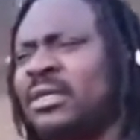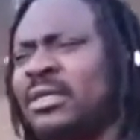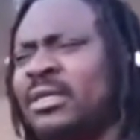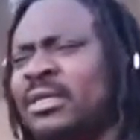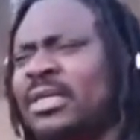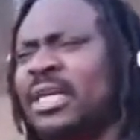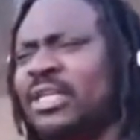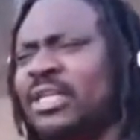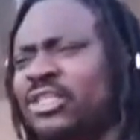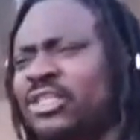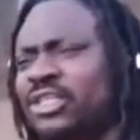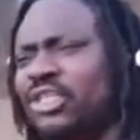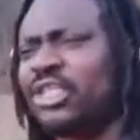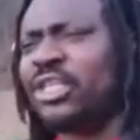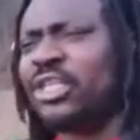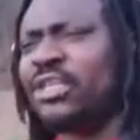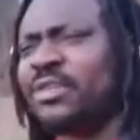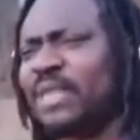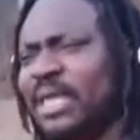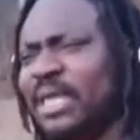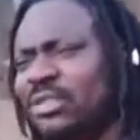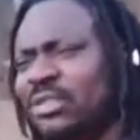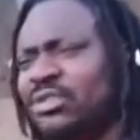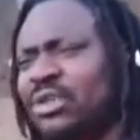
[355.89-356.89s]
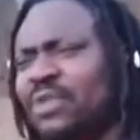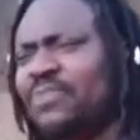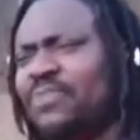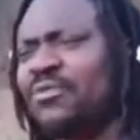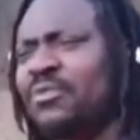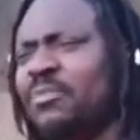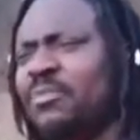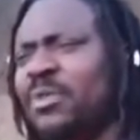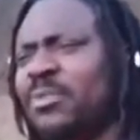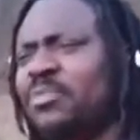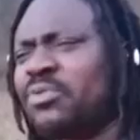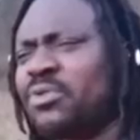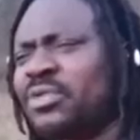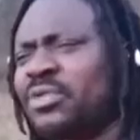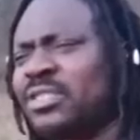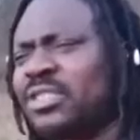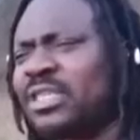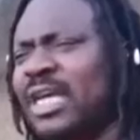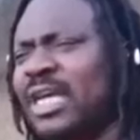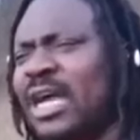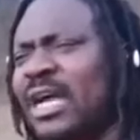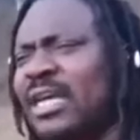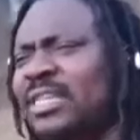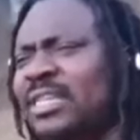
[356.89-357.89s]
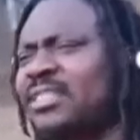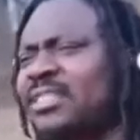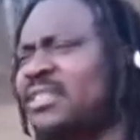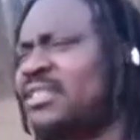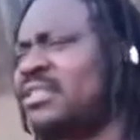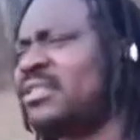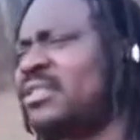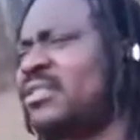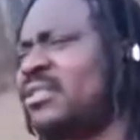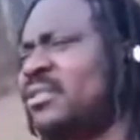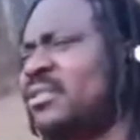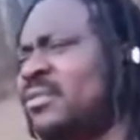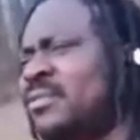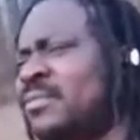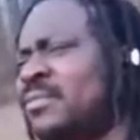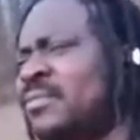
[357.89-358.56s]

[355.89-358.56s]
Nigeria to even be precise,